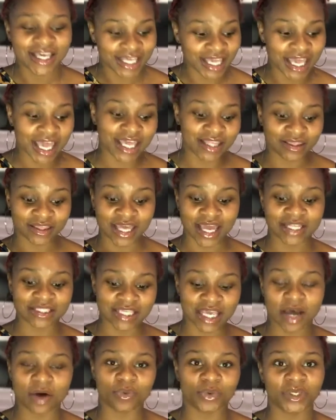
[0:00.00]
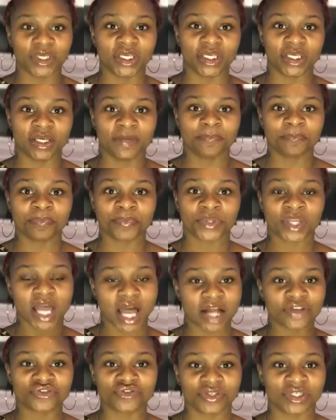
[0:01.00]
And that's how we
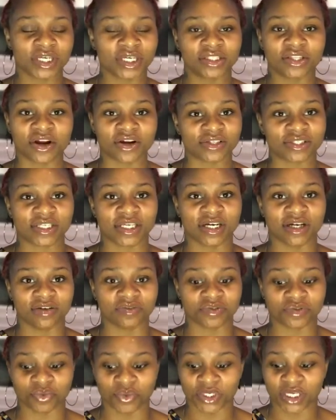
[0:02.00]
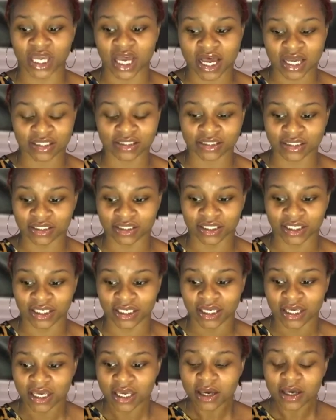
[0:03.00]
contradict ourselves. We constantly
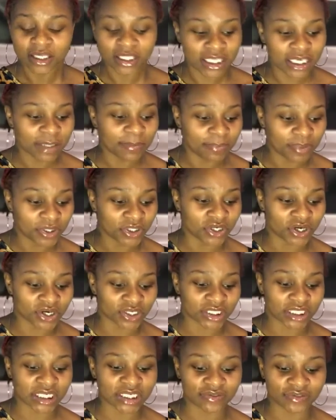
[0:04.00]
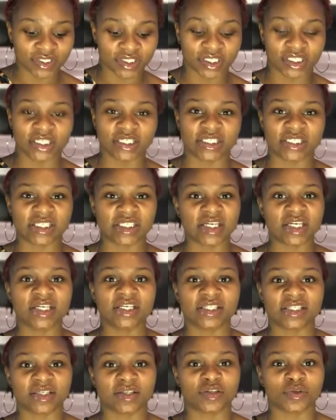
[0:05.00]
keep putting ourselves in these sticky
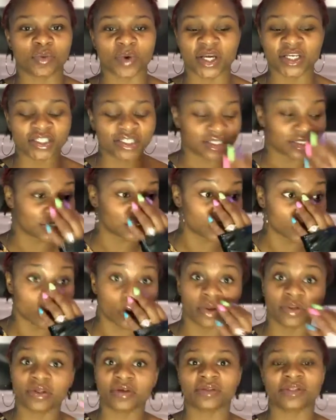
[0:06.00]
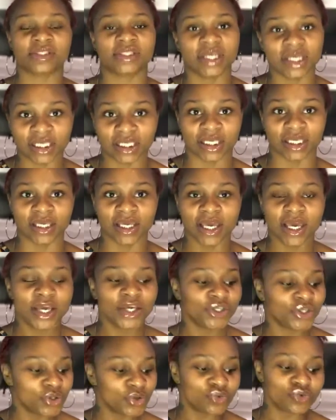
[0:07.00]
situations knowing they're sticky.
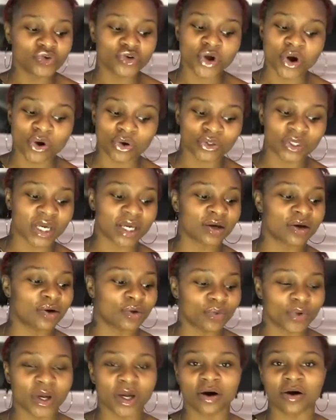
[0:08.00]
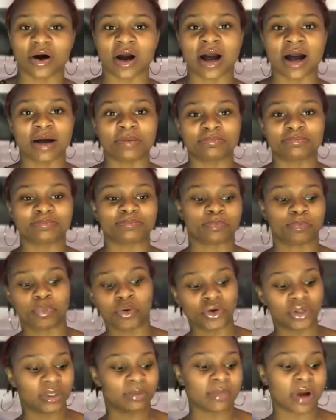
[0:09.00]
Dang on well, I'm
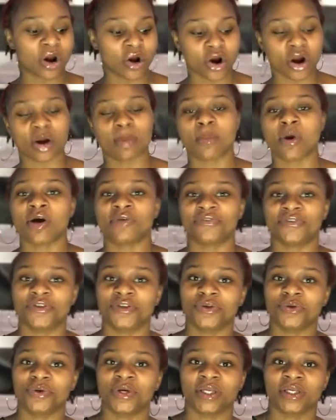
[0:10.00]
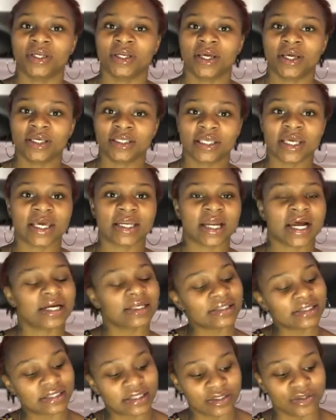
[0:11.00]
pulling my arm off of you, and yet I
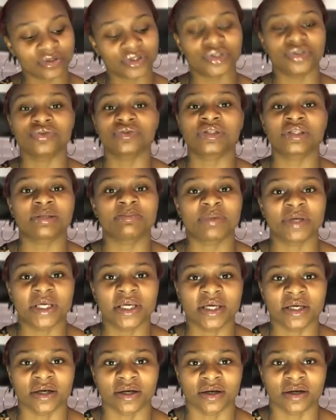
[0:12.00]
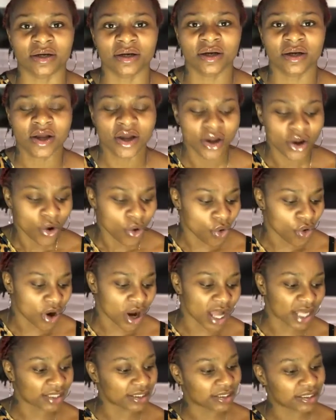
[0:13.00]
still choose to be here. Or
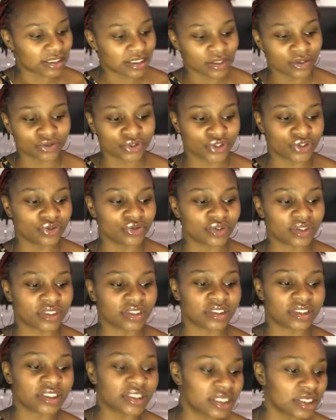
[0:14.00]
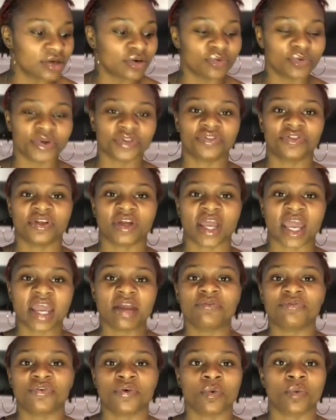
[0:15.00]
I still choose to deal with the
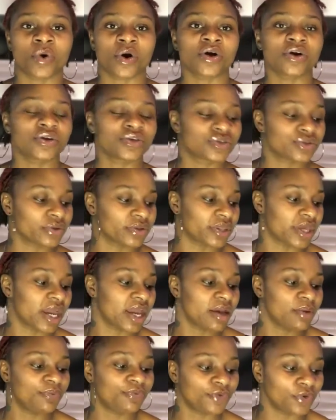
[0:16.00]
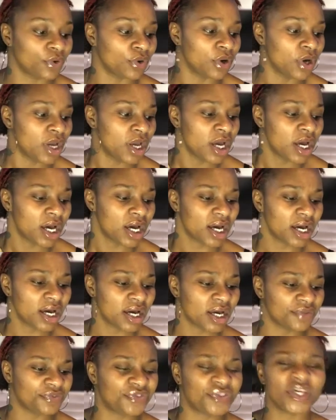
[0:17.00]
hateful words or the hateful
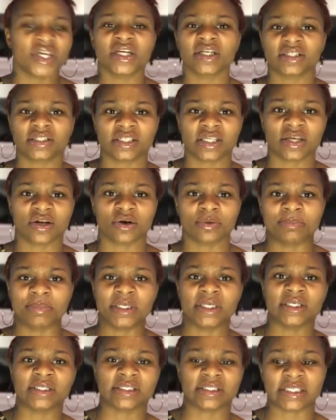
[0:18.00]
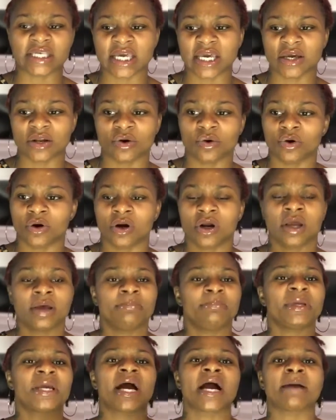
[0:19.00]
things that are being said or
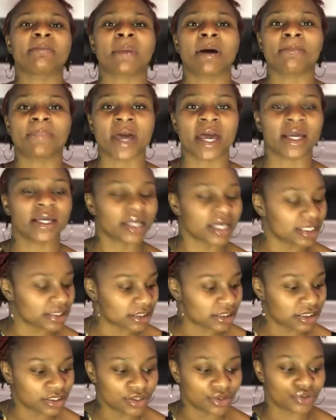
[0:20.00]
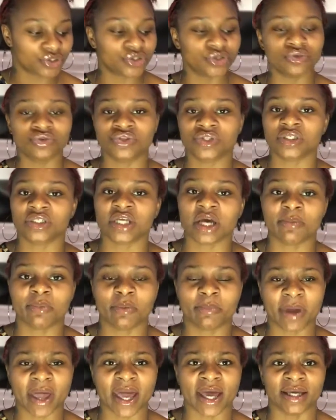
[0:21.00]
behind my back, and I still choose to double
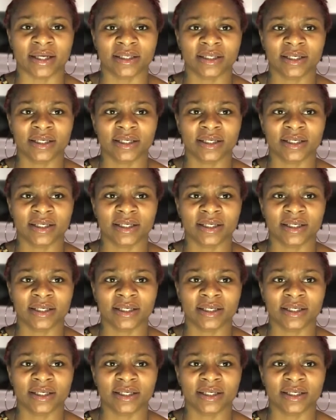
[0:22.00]
back.